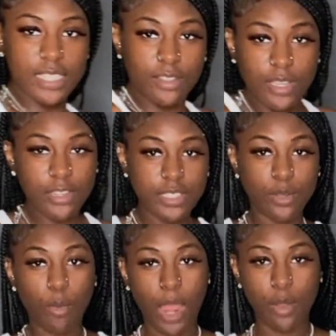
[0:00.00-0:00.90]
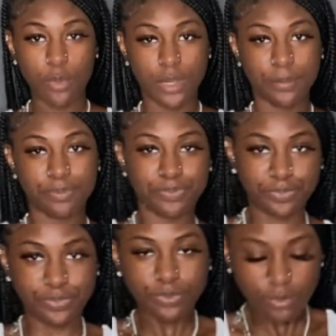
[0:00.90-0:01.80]
so here's the white one
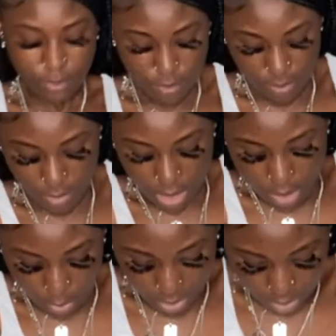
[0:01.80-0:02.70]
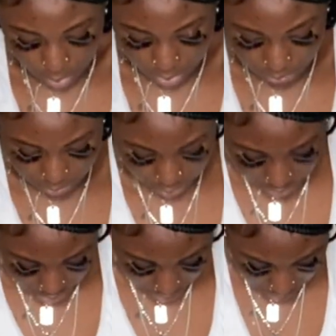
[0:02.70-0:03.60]
with the
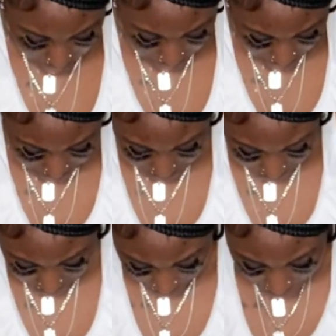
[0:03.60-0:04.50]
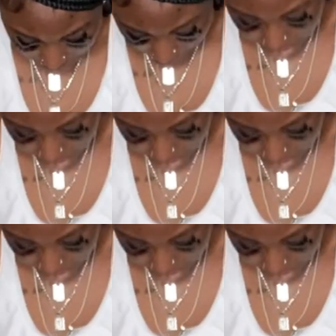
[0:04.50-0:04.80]
ruffles, and then it has like, I